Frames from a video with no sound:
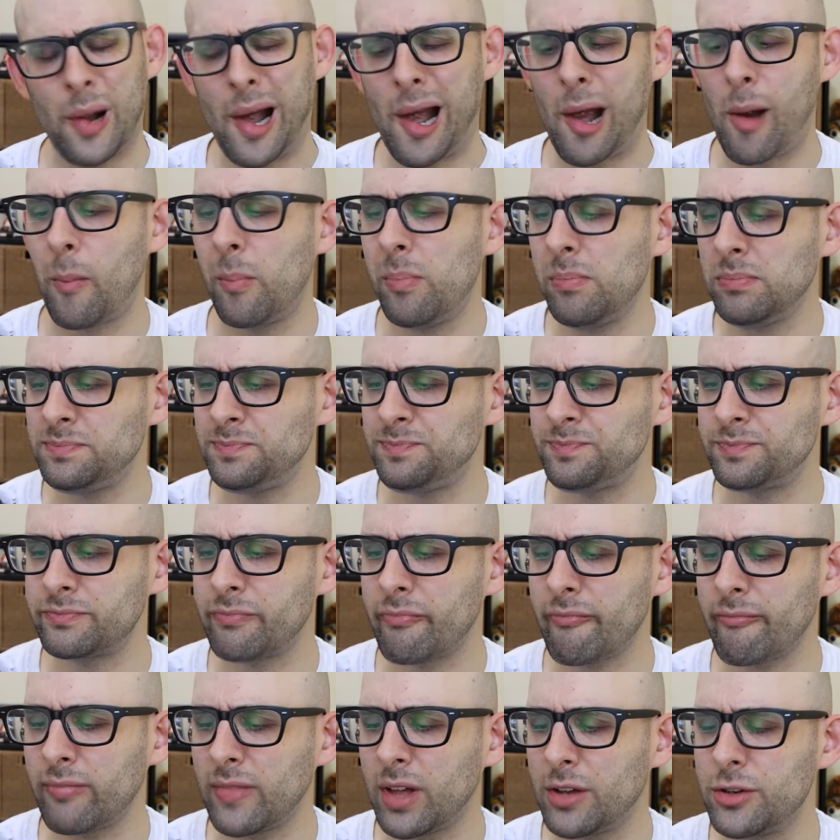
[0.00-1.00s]
Wow.
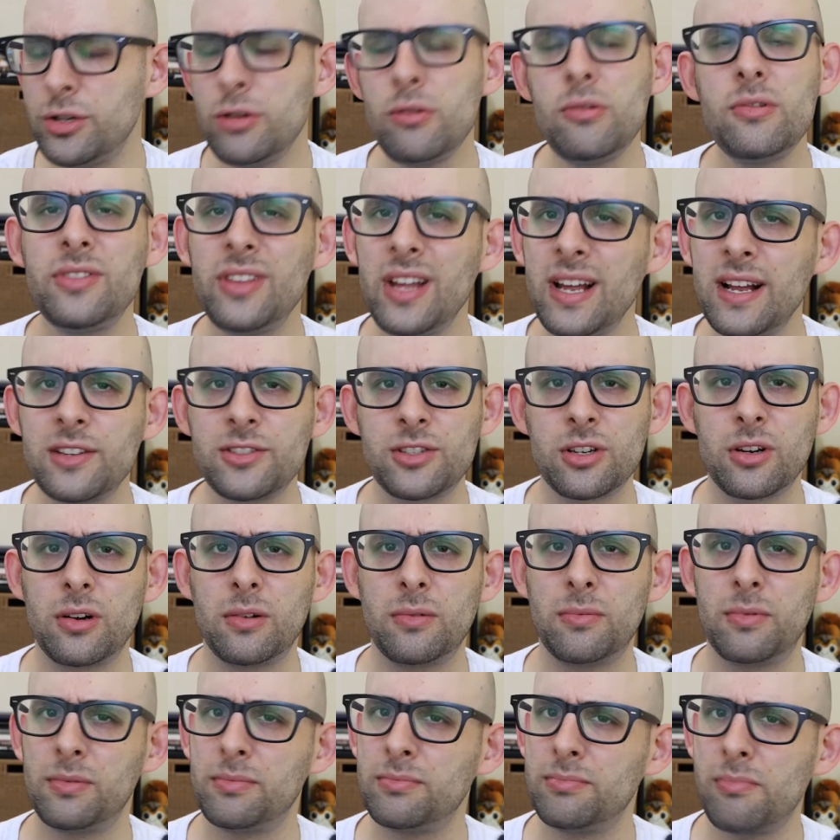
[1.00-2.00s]
Two things
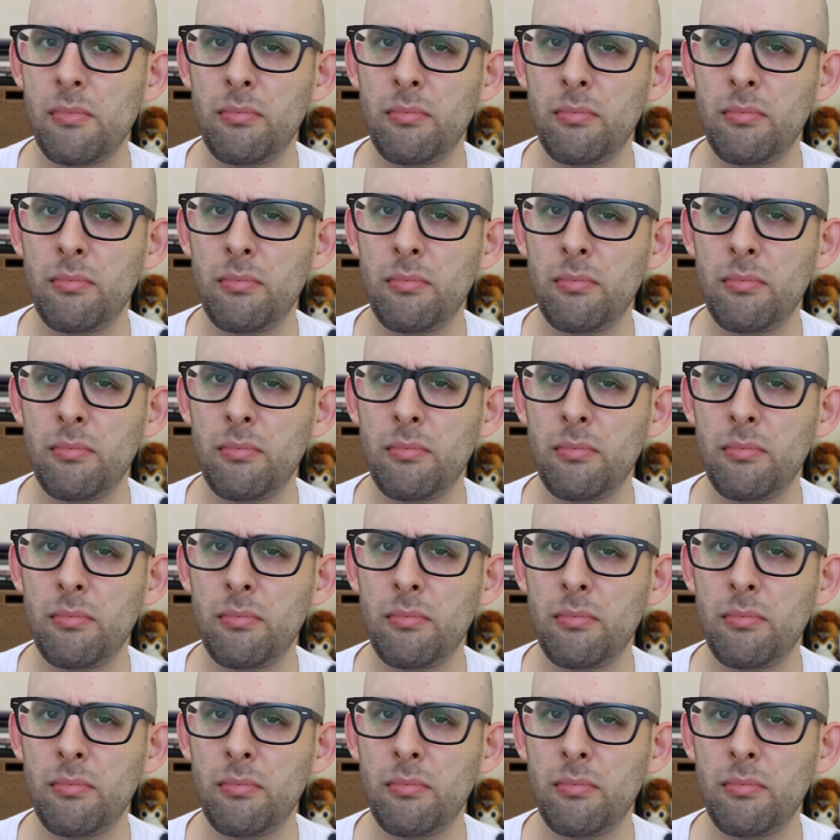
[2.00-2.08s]
are